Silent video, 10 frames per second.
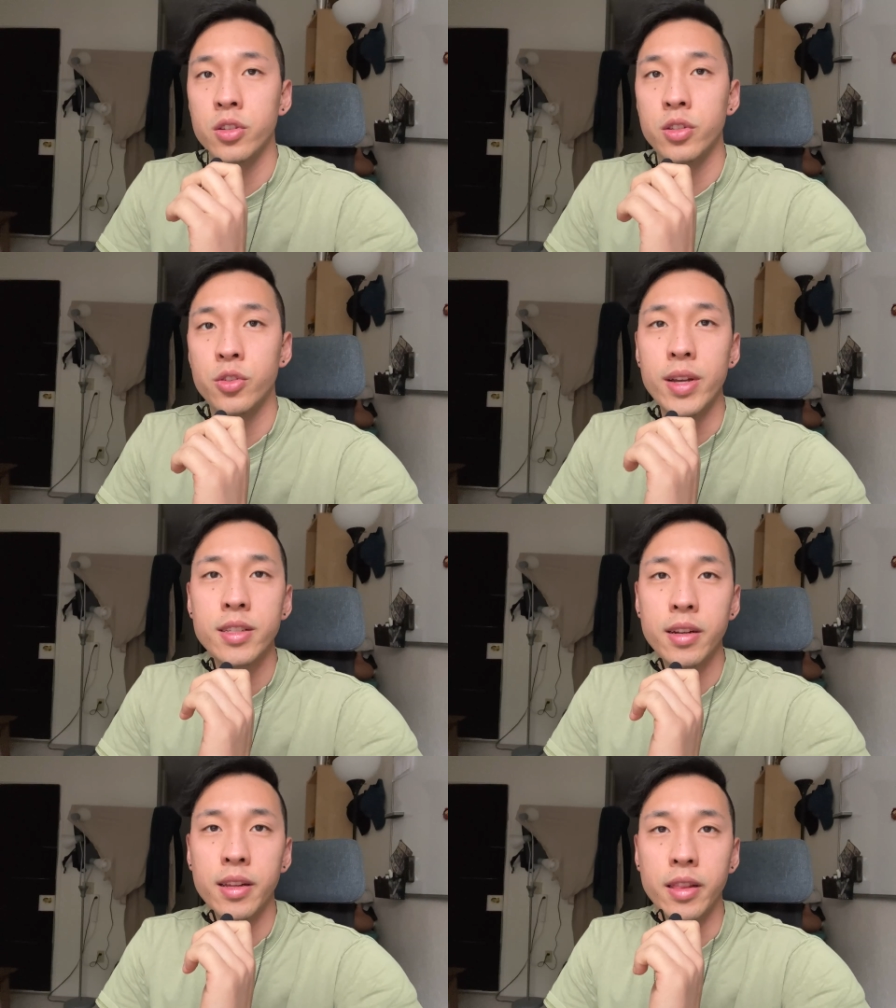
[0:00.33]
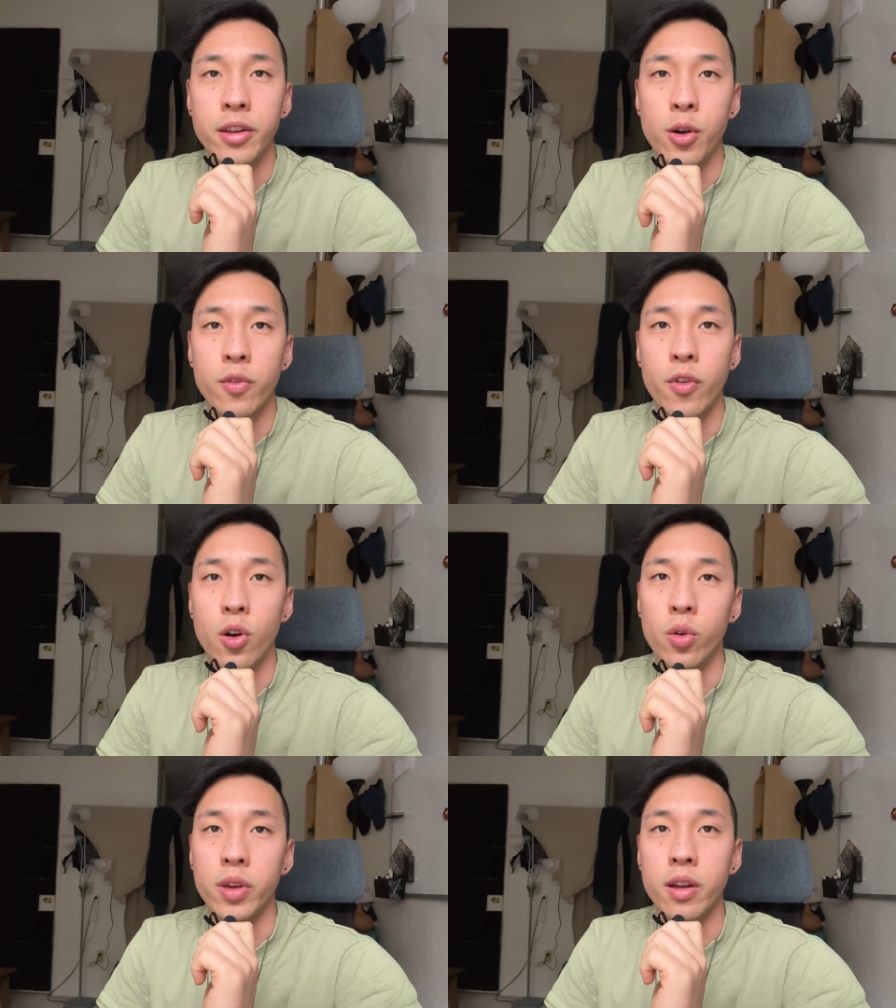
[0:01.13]
So I studied LeetCode for
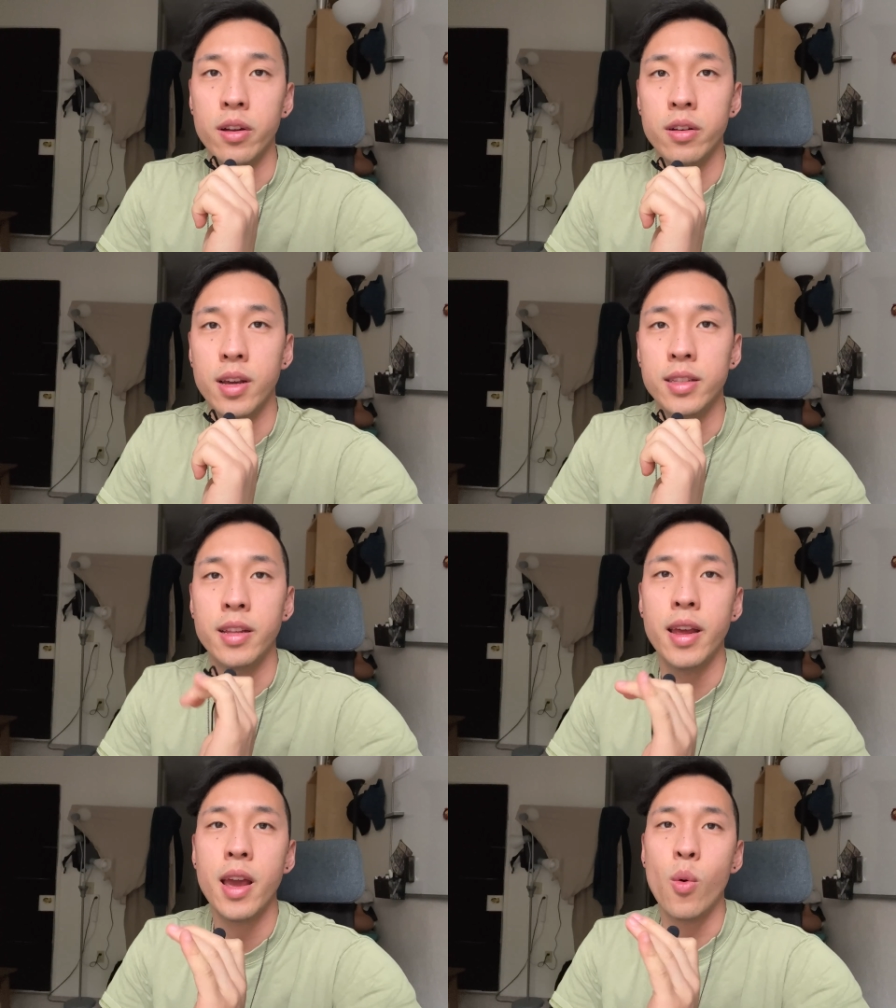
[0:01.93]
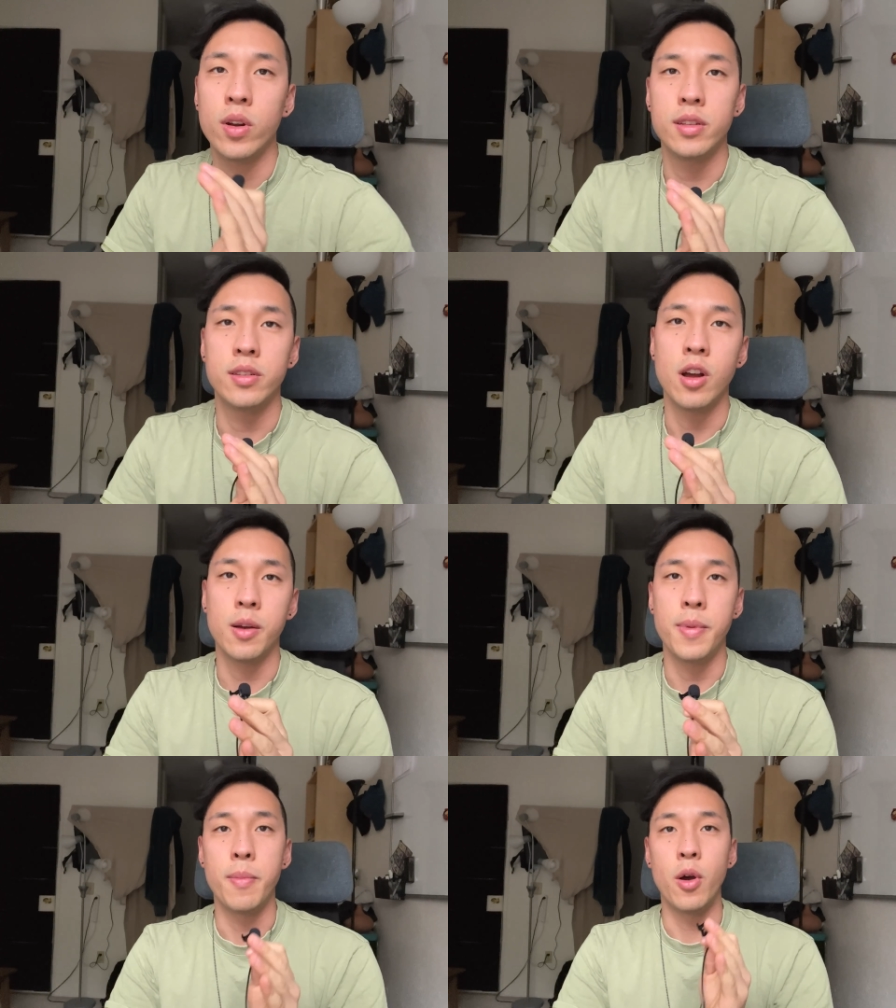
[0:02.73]
a whole year, and today I wanted to
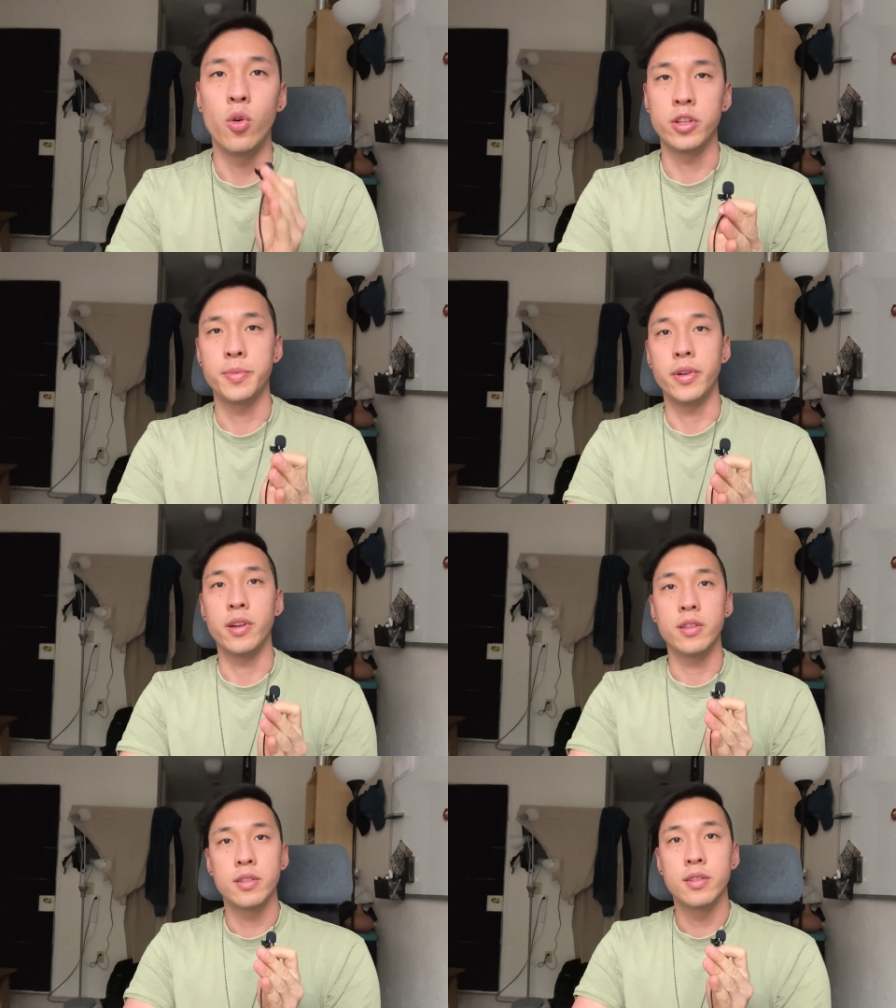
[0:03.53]
talk about my whole experience.